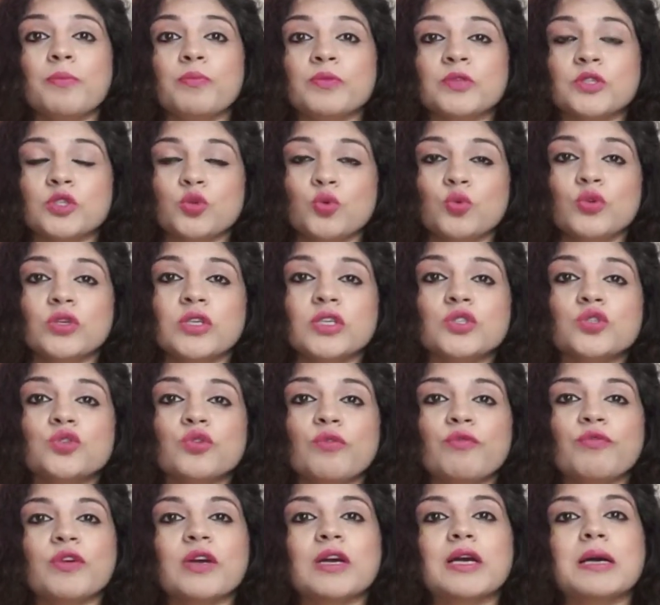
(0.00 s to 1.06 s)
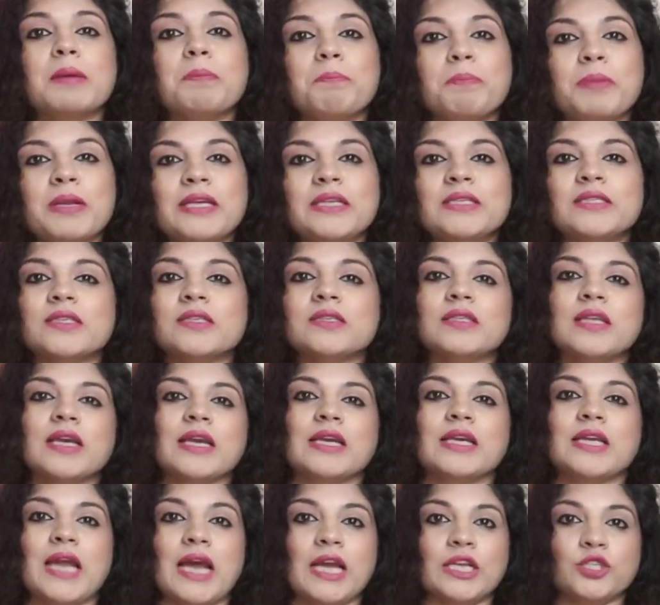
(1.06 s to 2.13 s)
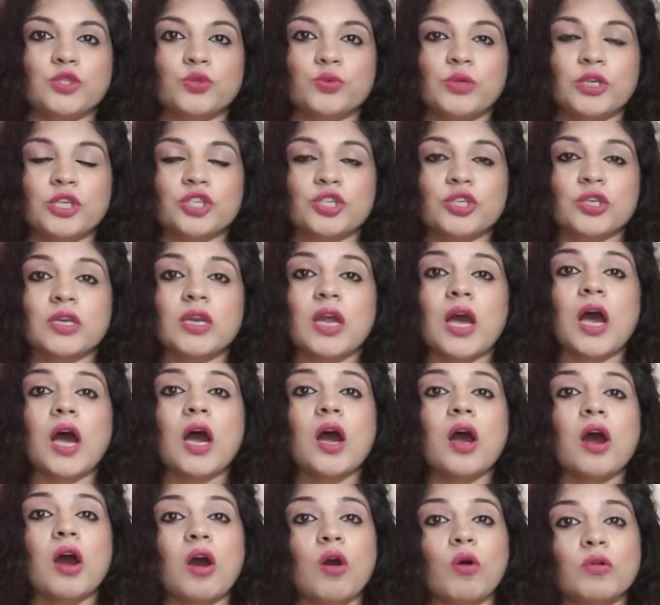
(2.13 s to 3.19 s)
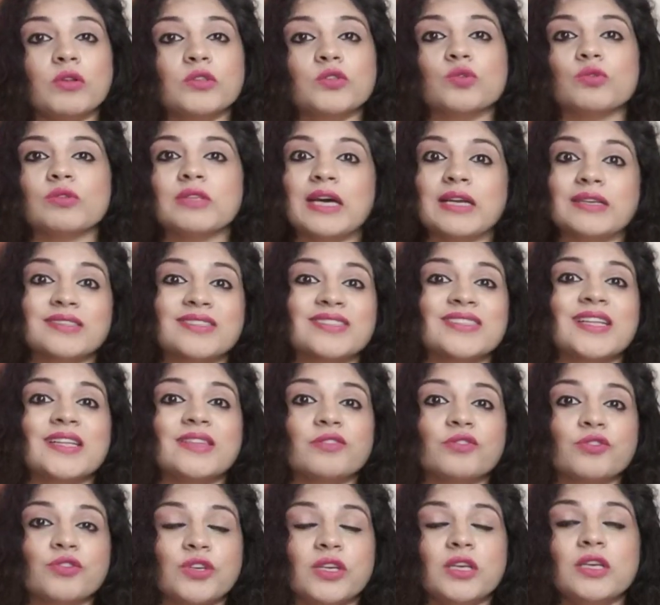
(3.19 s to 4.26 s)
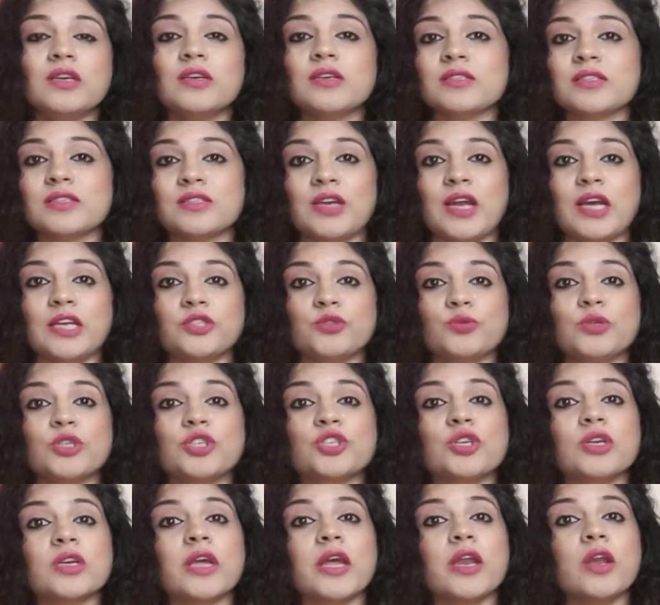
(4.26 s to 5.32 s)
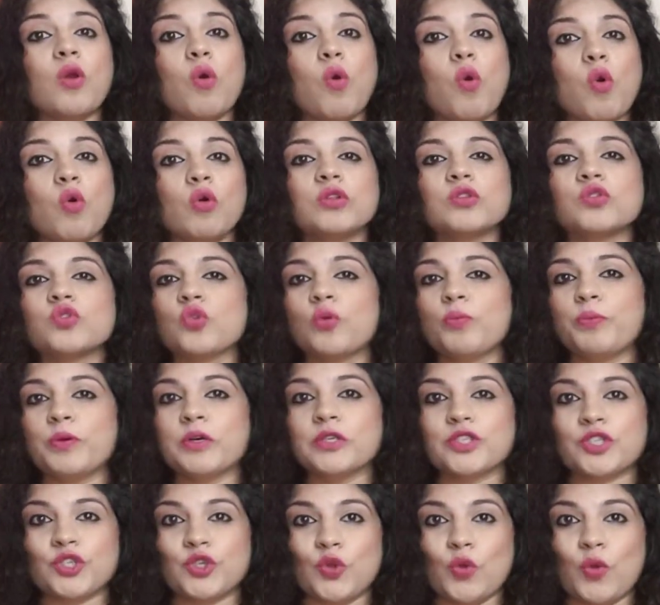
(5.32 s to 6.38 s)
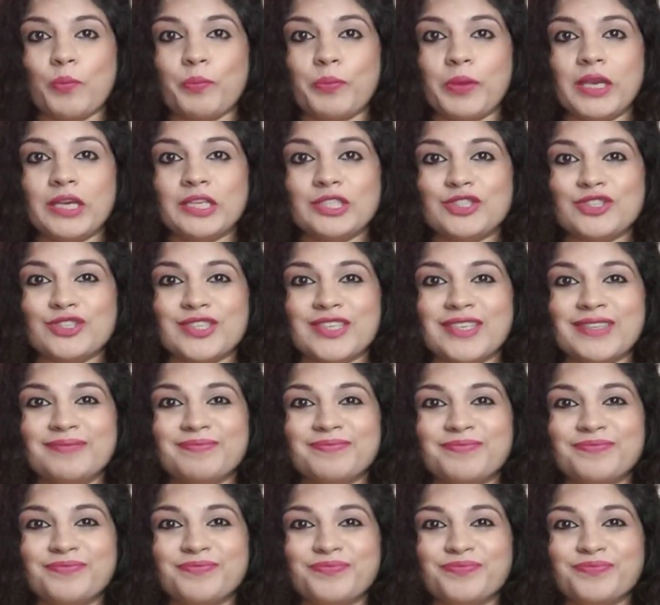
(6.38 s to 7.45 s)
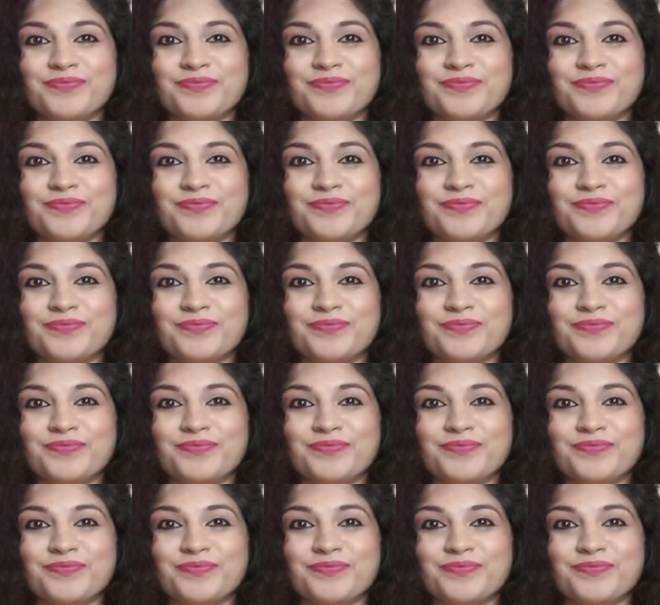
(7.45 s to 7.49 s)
students who've completed their graduation are also, that is their 3 years graduation, can also pursue a PhD.